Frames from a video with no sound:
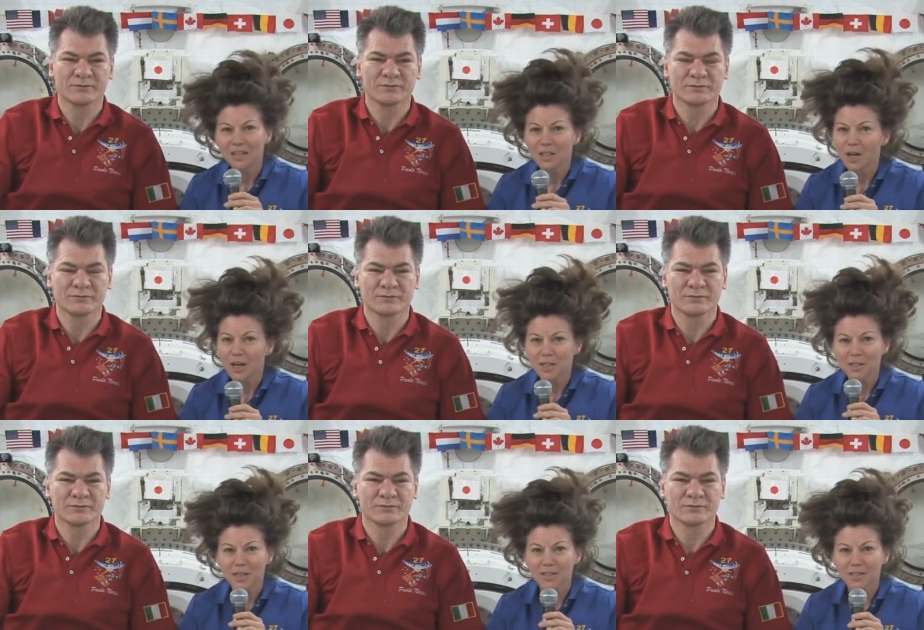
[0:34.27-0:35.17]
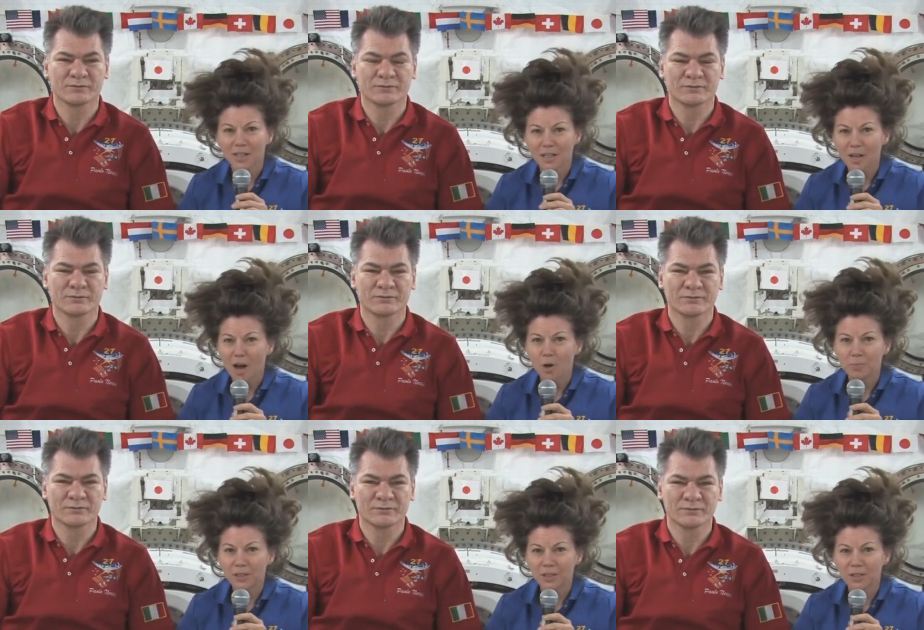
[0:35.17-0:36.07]
Speaker 1: The ISS can now
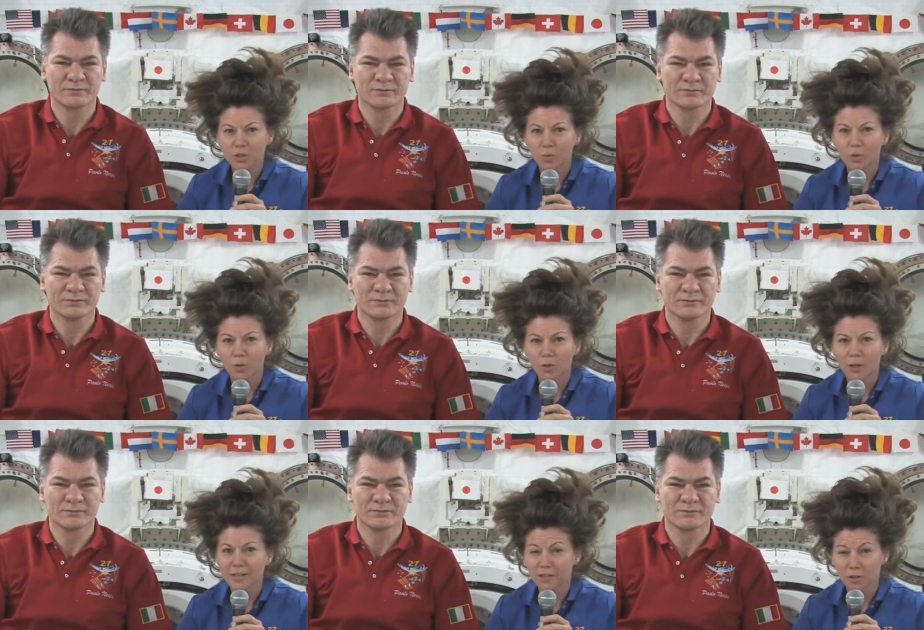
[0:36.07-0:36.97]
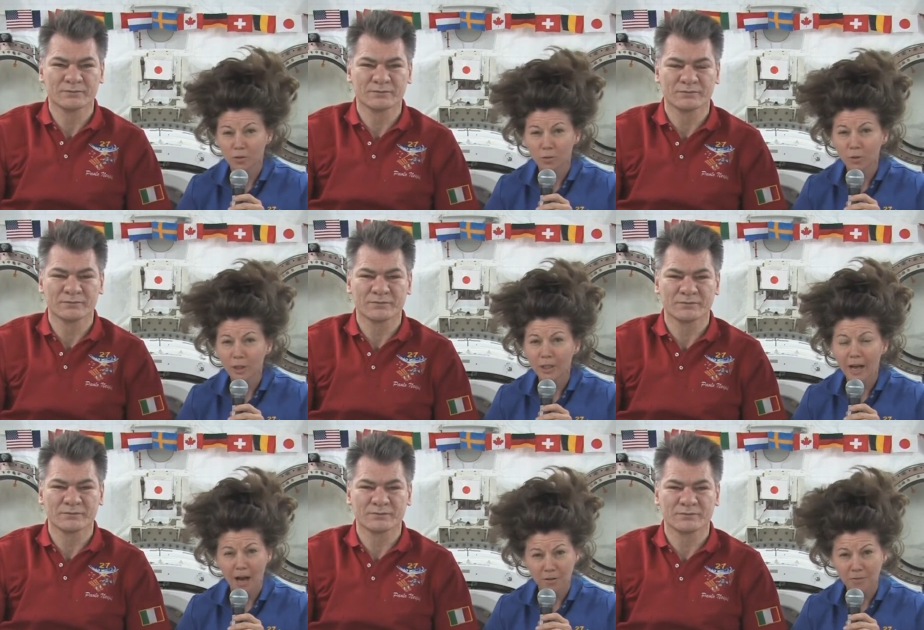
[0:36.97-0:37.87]
begin its role as a truly
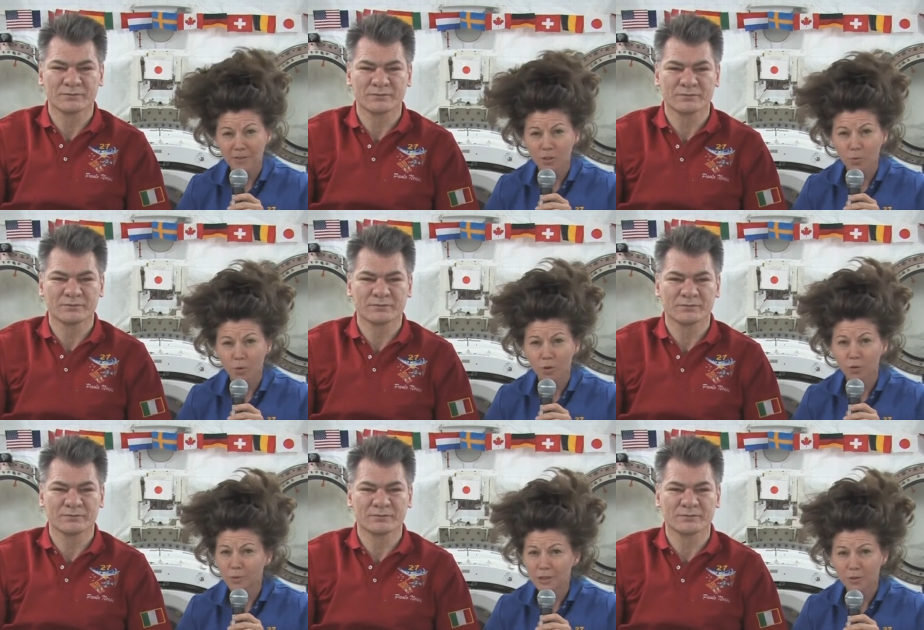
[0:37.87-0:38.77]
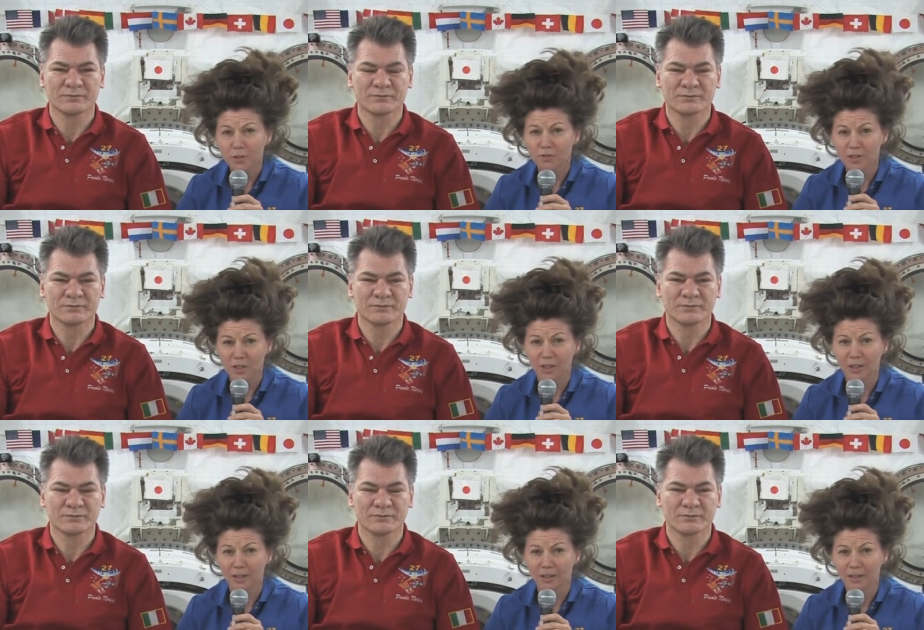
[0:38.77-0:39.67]
out of this world research
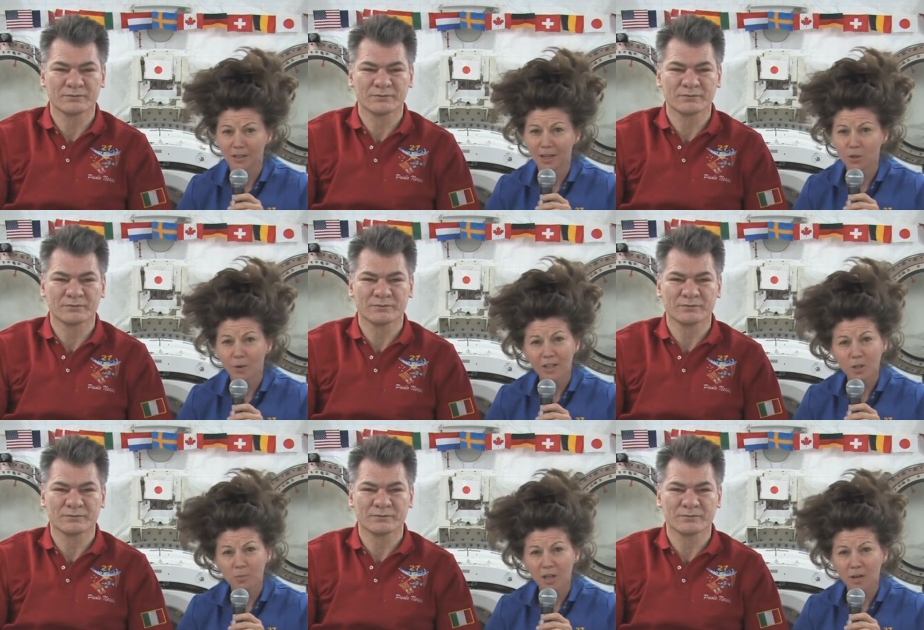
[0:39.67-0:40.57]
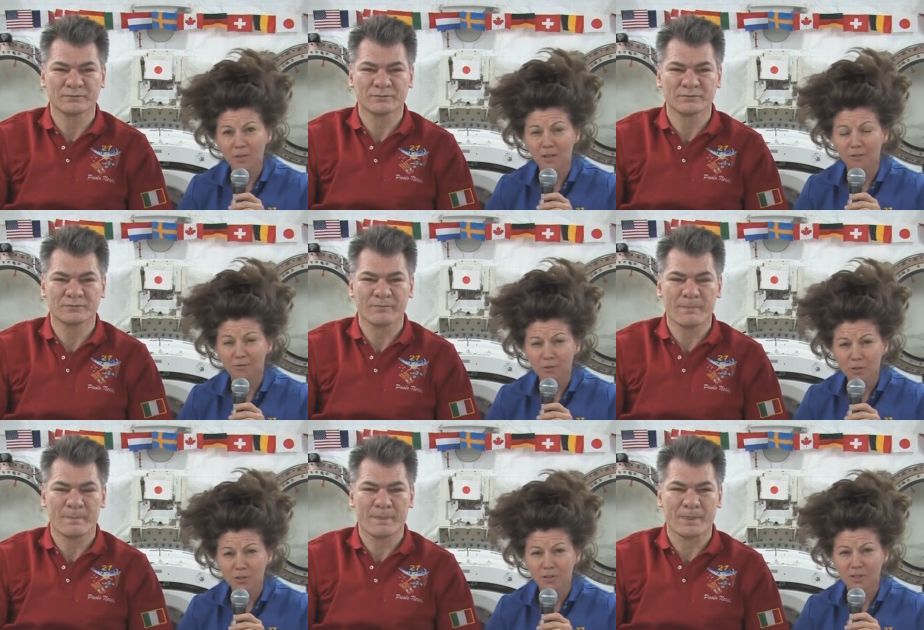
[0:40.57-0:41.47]
facility, as well as becoming the
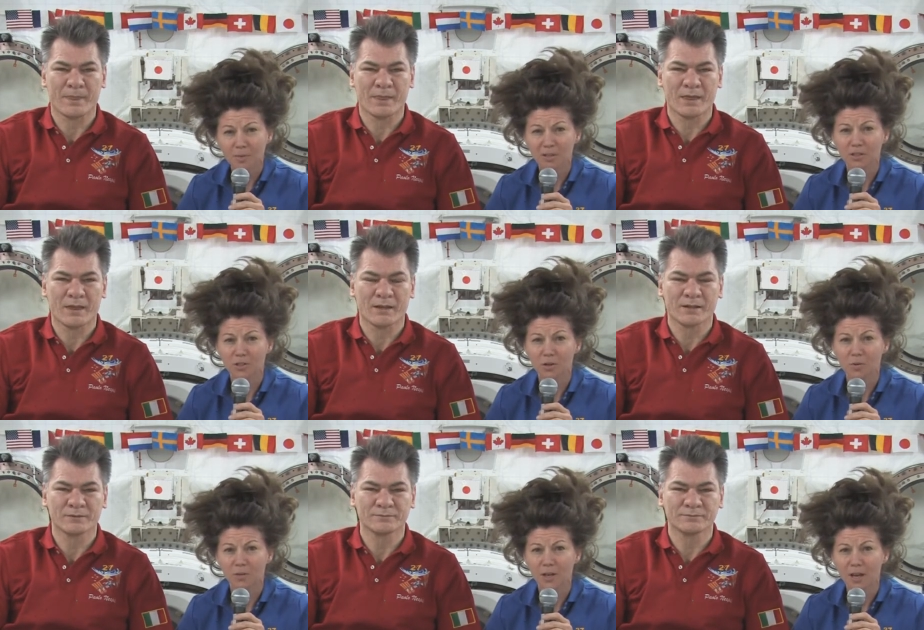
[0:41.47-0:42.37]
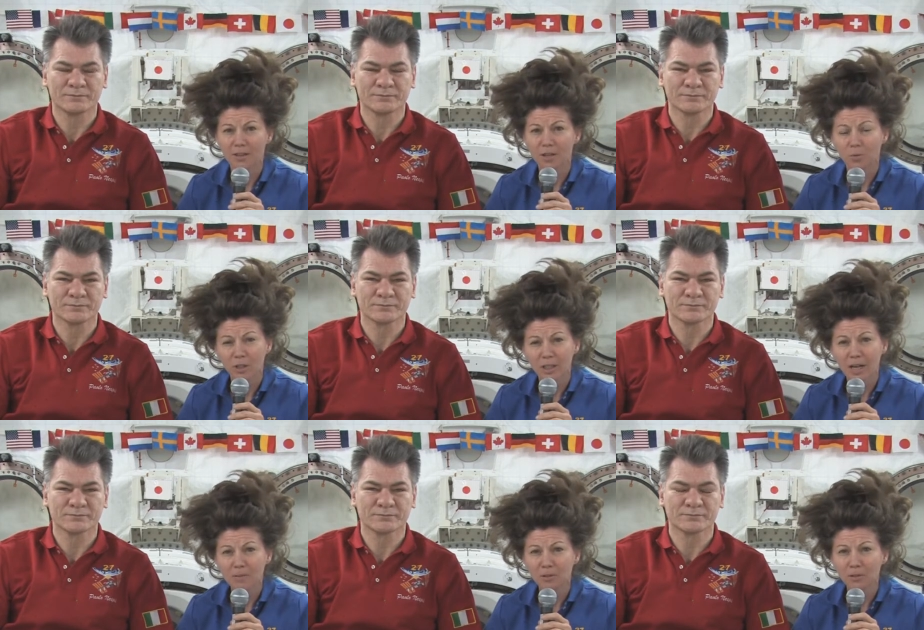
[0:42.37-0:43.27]
first stepping stone that will
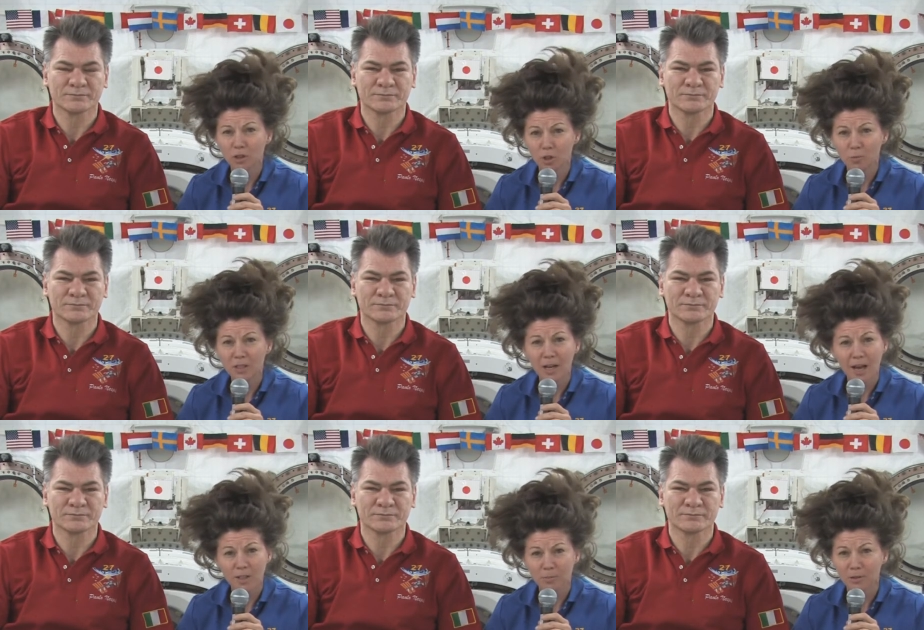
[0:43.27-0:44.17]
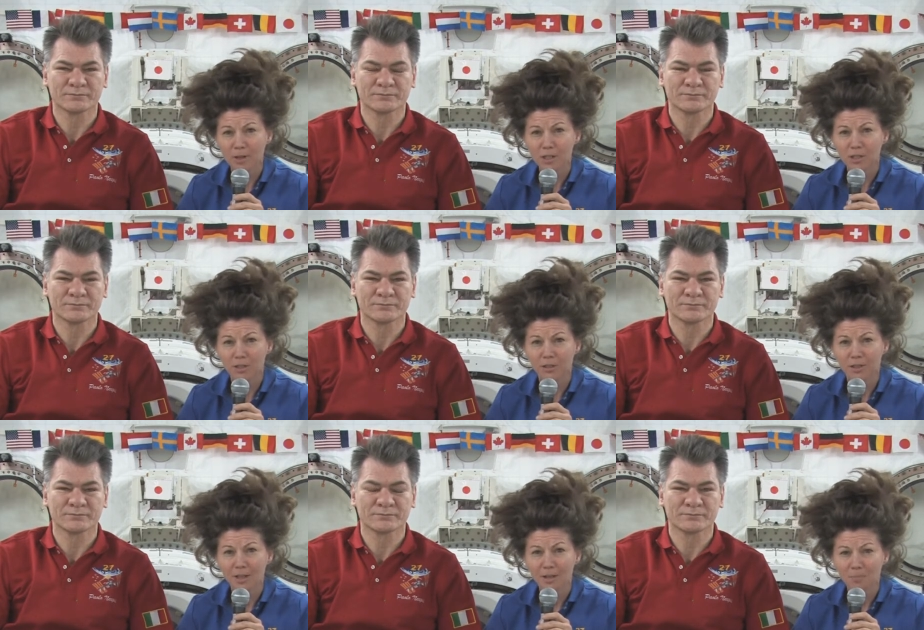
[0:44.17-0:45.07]
enable human exploration
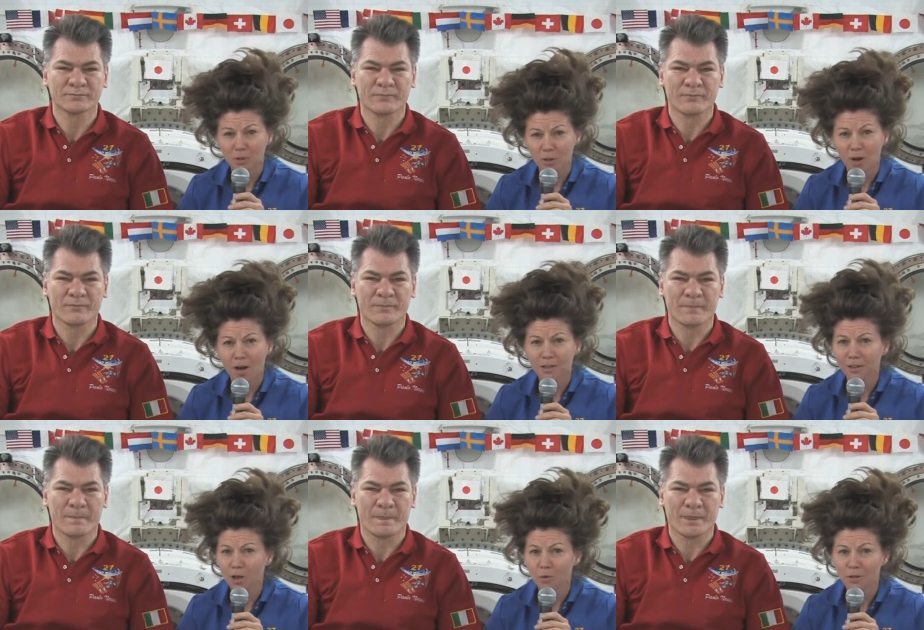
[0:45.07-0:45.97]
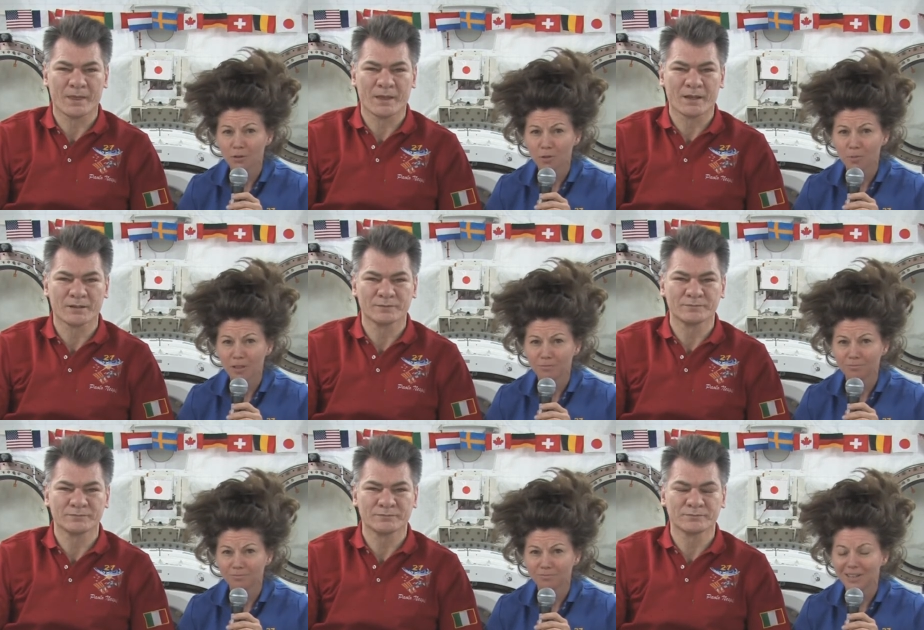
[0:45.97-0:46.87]
beyond low Earth orbit
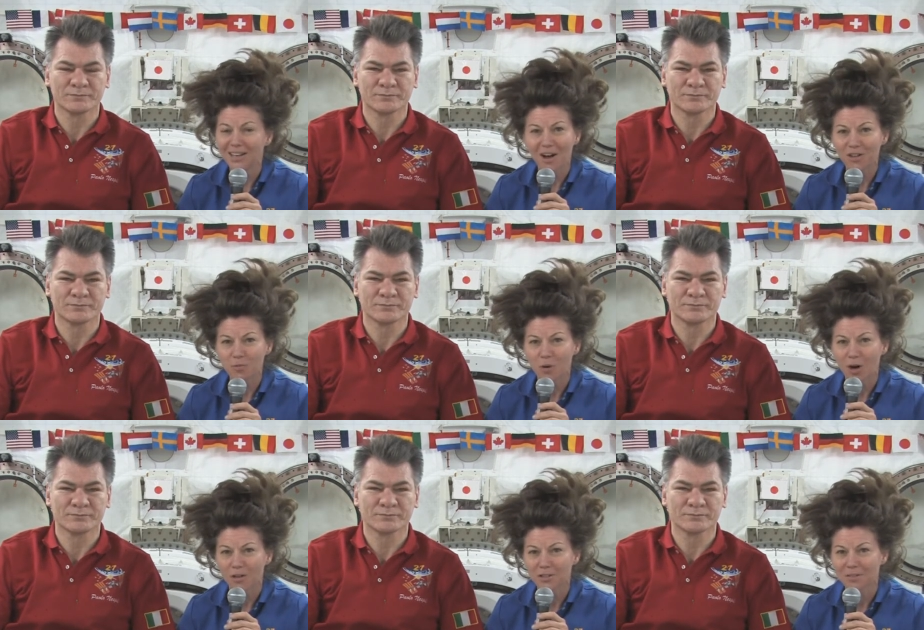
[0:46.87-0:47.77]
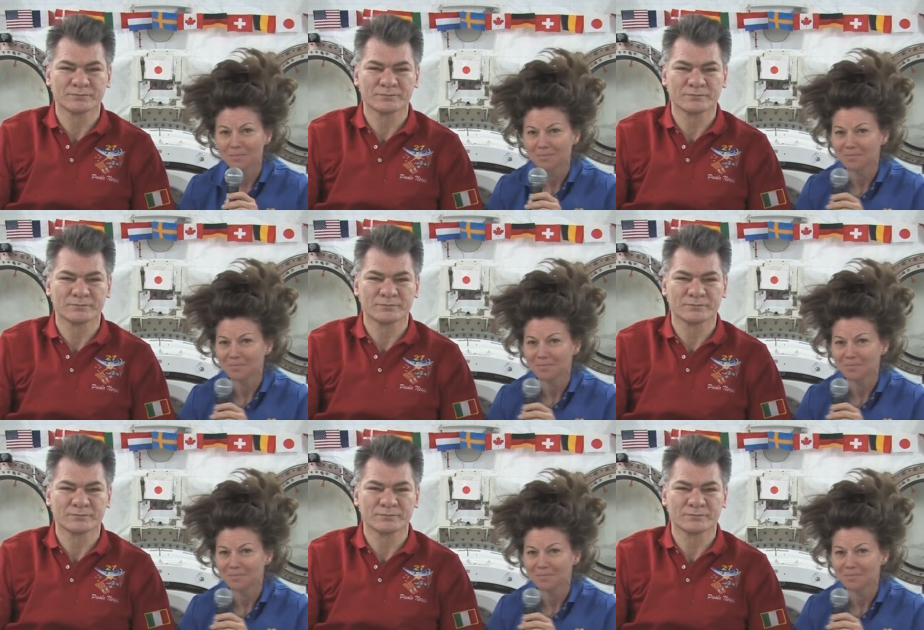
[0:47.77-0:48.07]
and onto Mars.